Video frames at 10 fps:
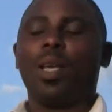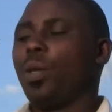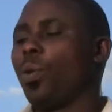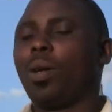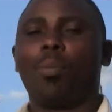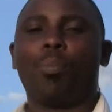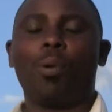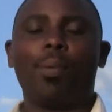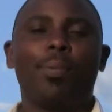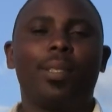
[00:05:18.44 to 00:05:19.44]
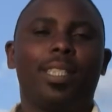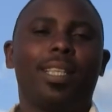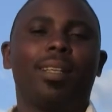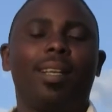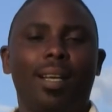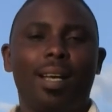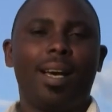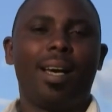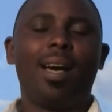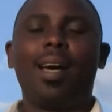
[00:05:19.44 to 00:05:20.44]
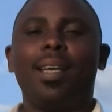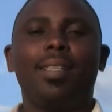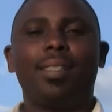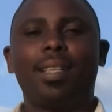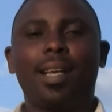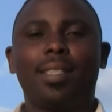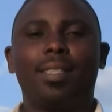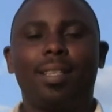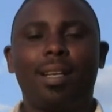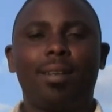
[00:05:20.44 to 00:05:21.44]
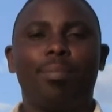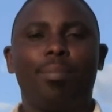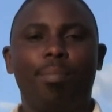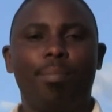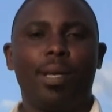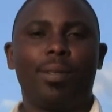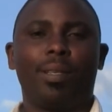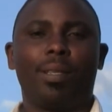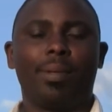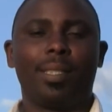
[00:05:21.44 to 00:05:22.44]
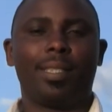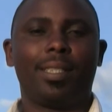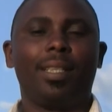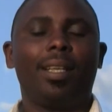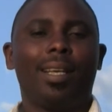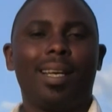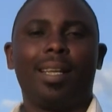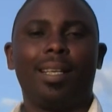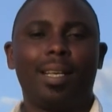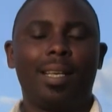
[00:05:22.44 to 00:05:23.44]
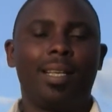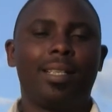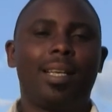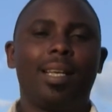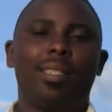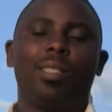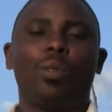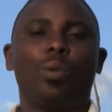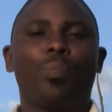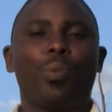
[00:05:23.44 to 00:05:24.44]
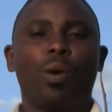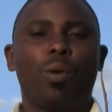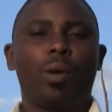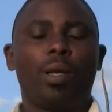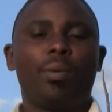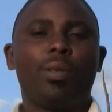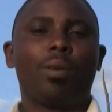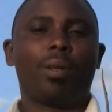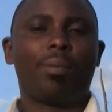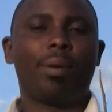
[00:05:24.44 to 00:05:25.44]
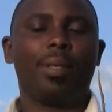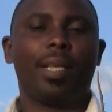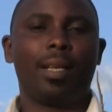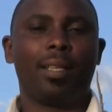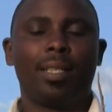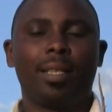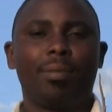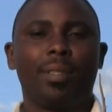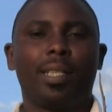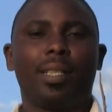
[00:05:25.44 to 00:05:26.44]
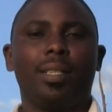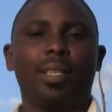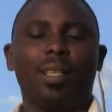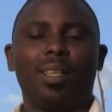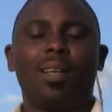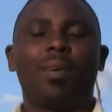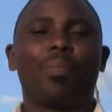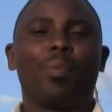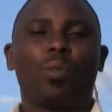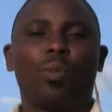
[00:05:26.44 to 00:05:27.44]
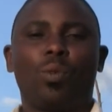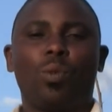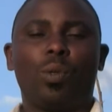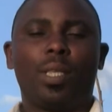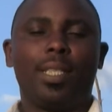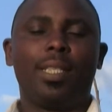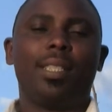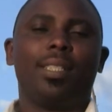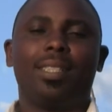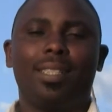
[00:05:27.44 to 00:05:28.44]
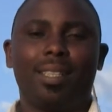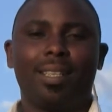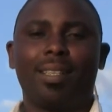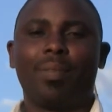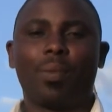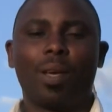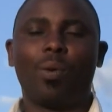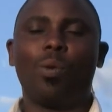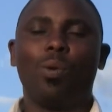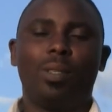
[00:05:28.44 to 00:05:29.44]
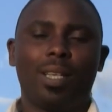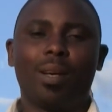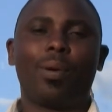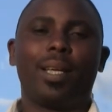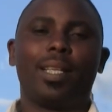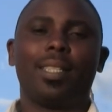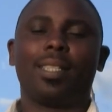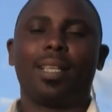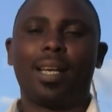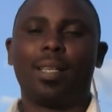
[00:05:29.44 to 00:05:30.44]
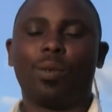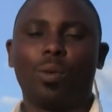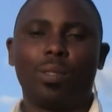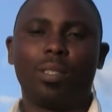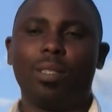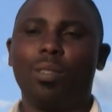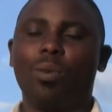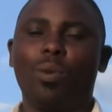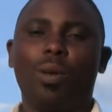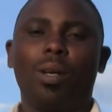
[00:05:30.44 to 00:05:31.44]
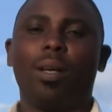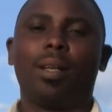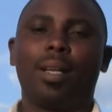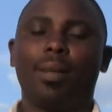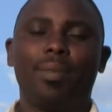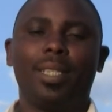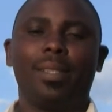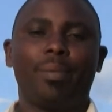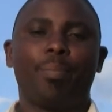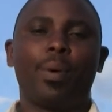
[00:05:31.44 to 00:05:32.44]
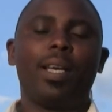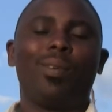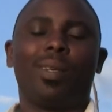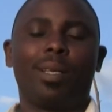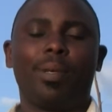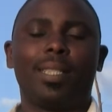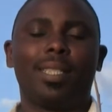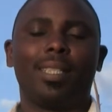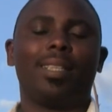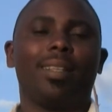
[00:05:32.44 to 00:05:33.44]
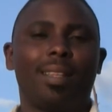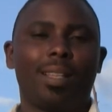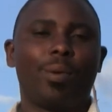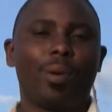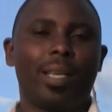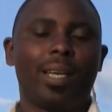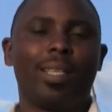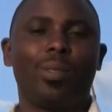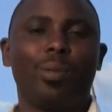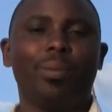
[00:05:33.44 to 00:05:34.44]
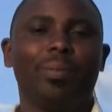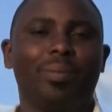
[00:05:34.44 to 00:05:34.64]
You can probably tell I just love biodiversity, and I encourage you, wherever you are farming in Africa, to create a good awareness and continue loving biodiversity the way I do.